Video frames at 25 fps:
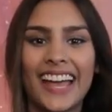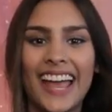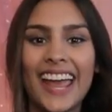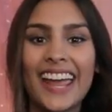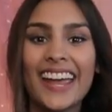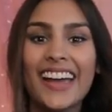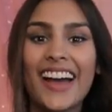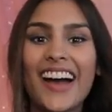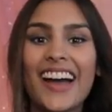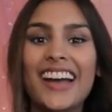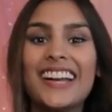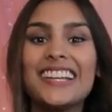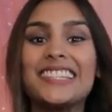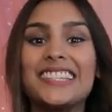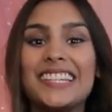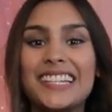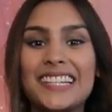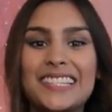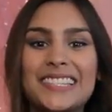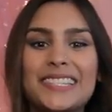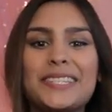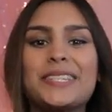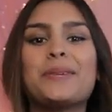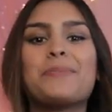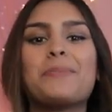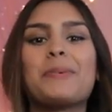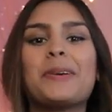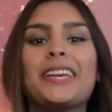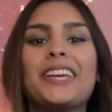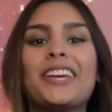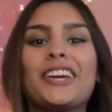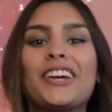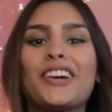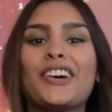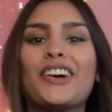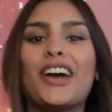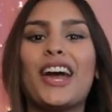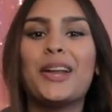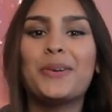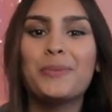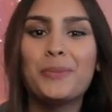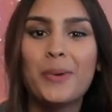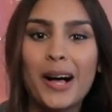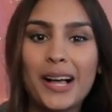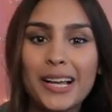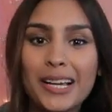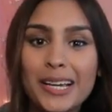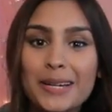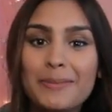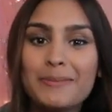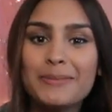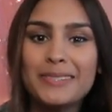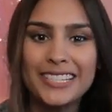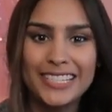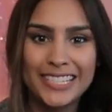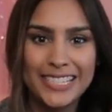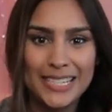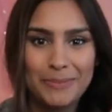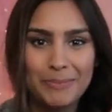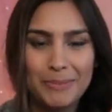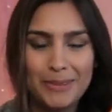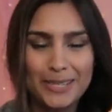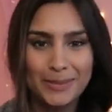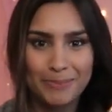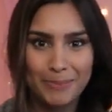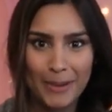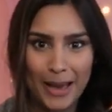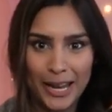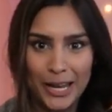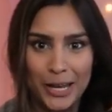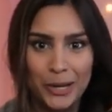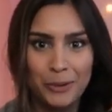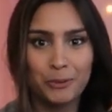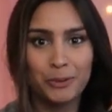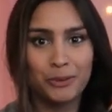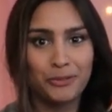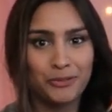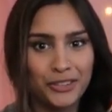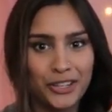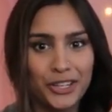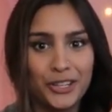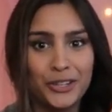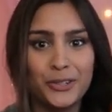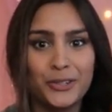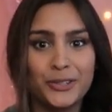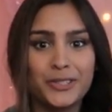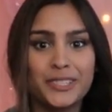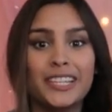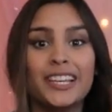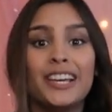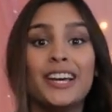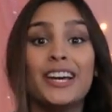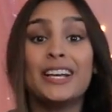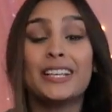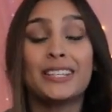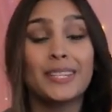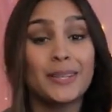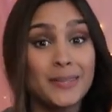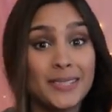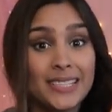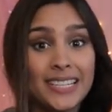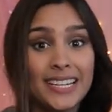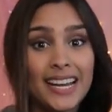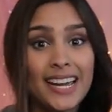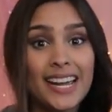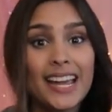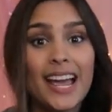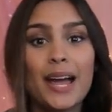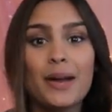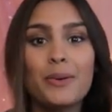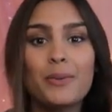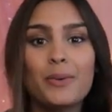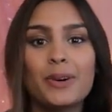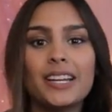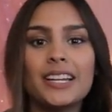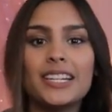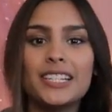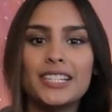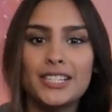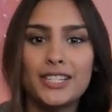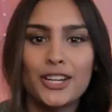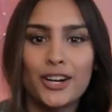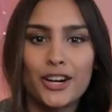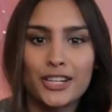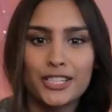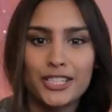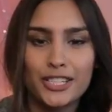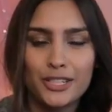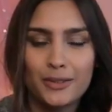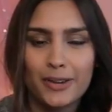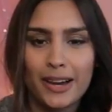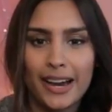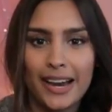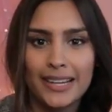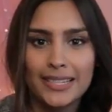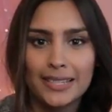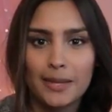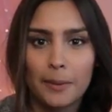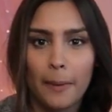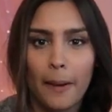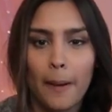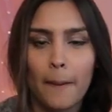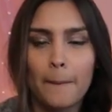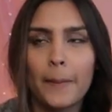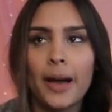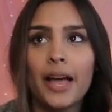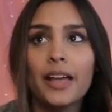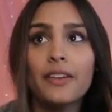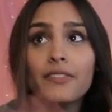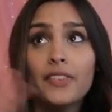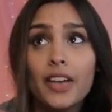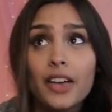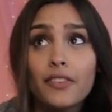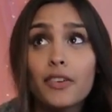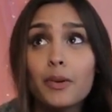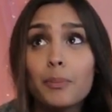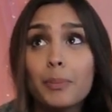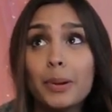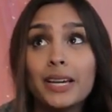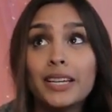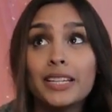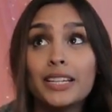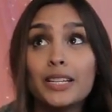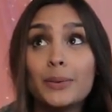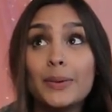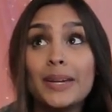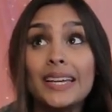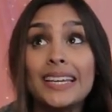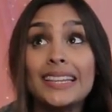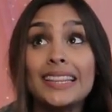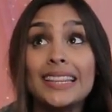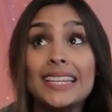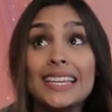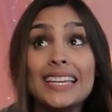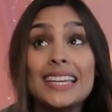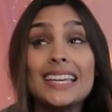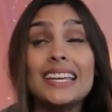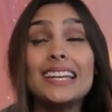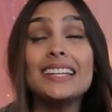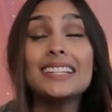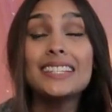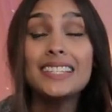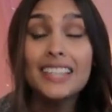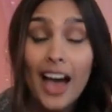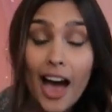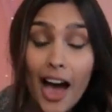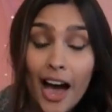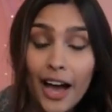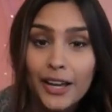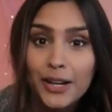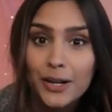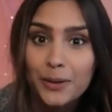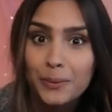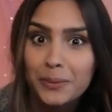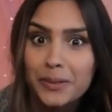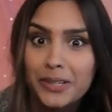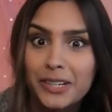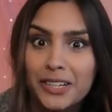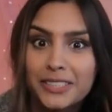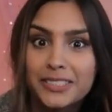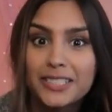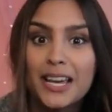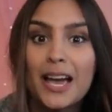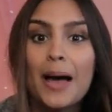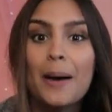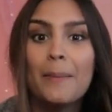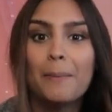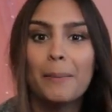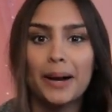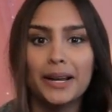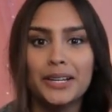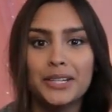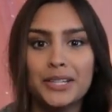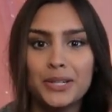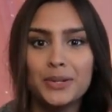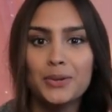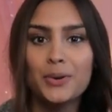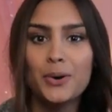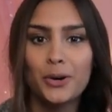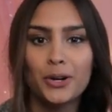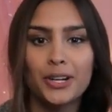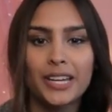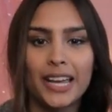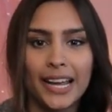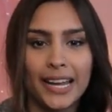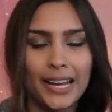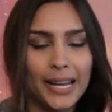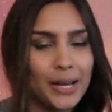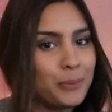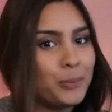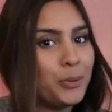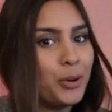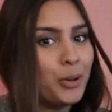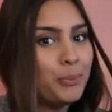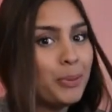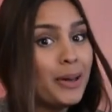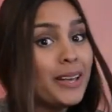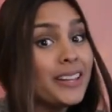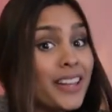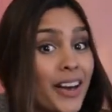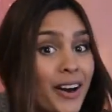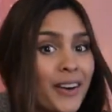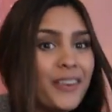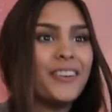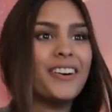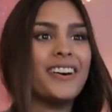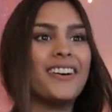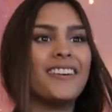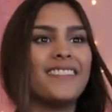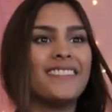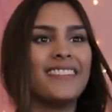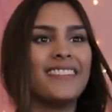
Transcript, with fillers: Hey guys, it's Deepa here and welcome to Deepa's Bedding Reviews. So today I wanted to talk to you guys about my favorite pillow in the entire world, my new organic wool pillow.